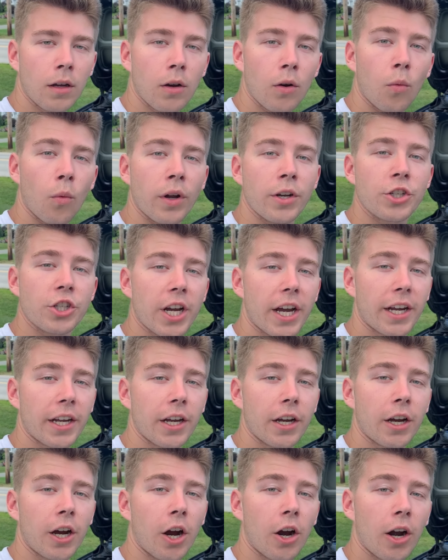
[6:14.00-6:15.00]
When
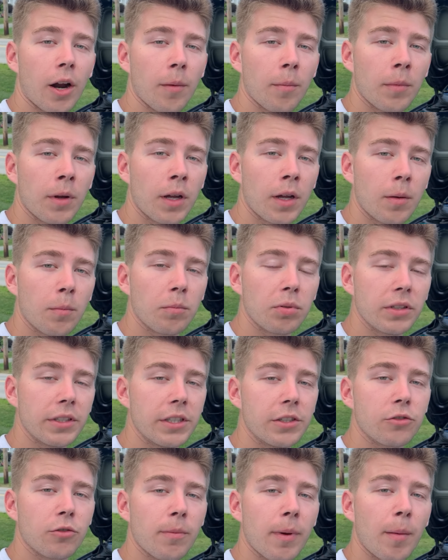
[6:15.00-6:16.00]
jacking a car up,
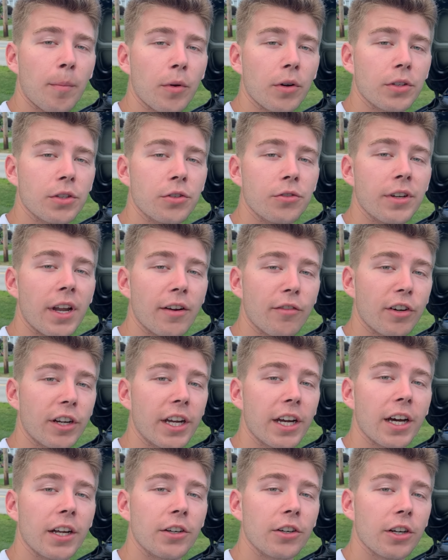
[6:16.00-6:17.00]
please remember to never
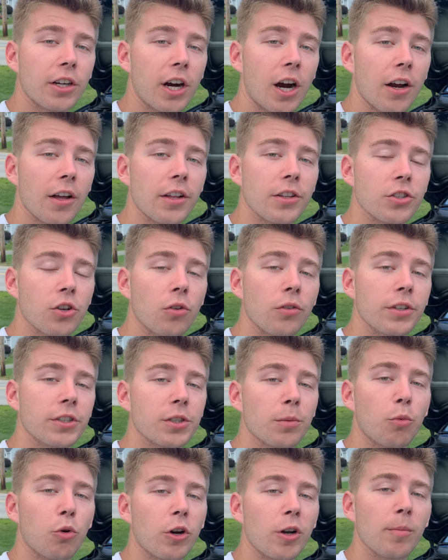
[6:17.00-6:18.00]
get under a car that's only
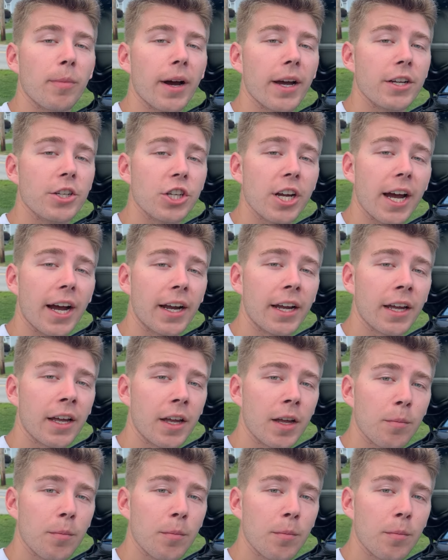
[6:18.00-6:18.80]
supported by a jack.